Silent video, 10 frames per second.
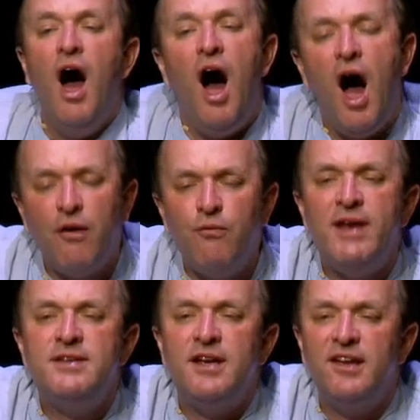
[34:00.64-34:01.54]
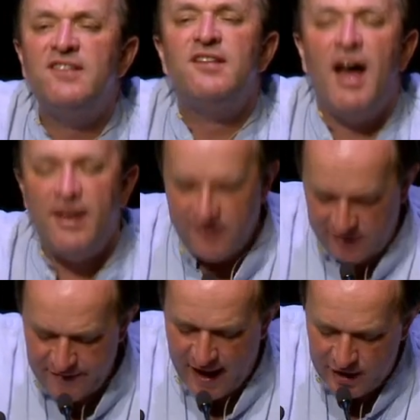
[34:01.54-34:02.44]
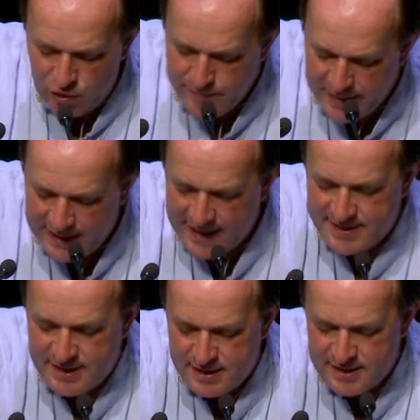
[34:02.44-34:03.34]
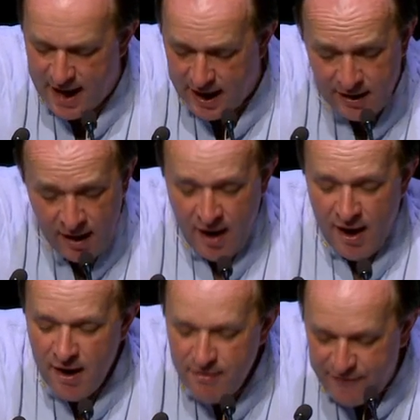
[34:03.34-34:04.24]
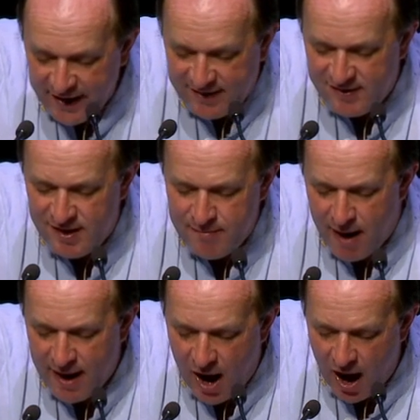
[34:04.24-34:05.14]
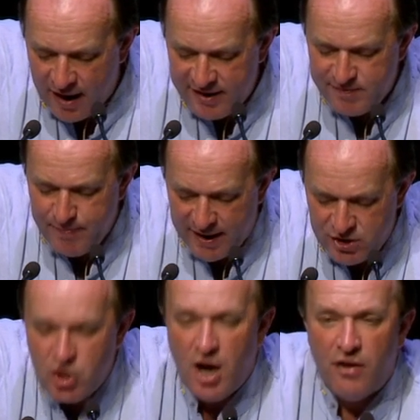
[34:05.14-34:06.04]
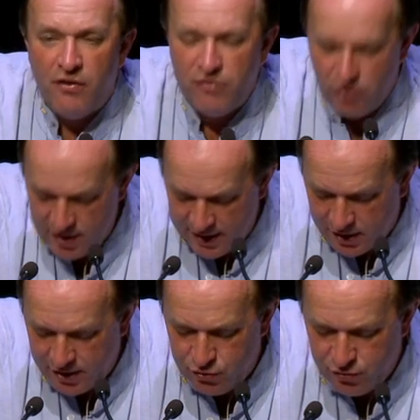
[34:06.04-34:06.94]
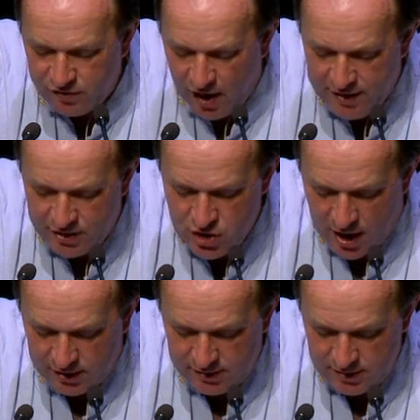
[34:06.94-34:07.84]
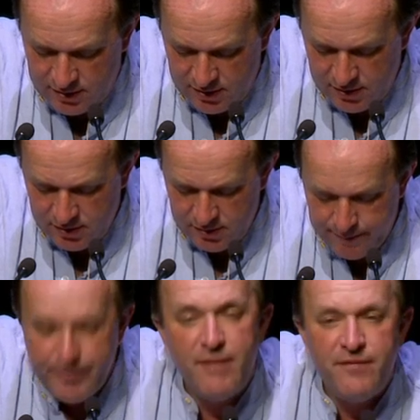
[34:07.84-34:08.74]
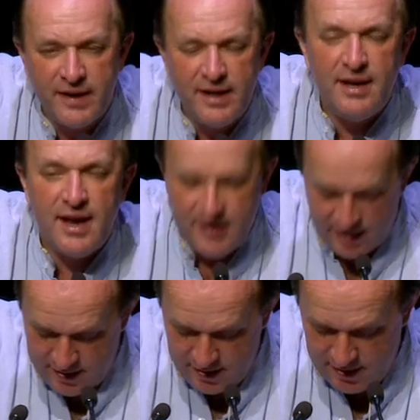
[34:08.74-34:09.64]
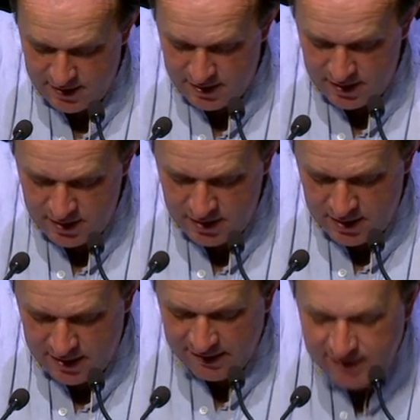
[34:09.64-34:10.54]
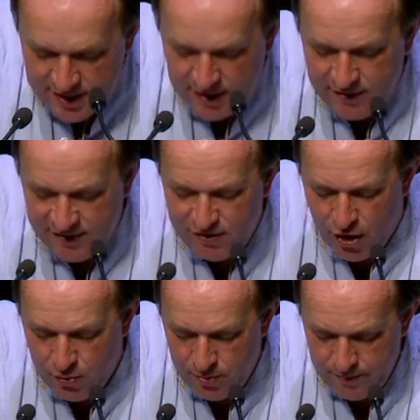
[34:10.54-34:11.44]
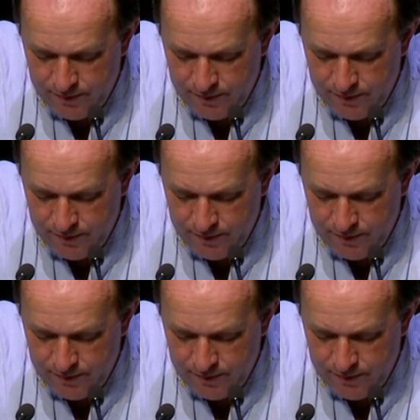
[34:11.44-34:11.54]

heartrending sights of that humiliating day, fixing my eyes by chance on a little Hindustani child perfectly naked, sitting in the snow,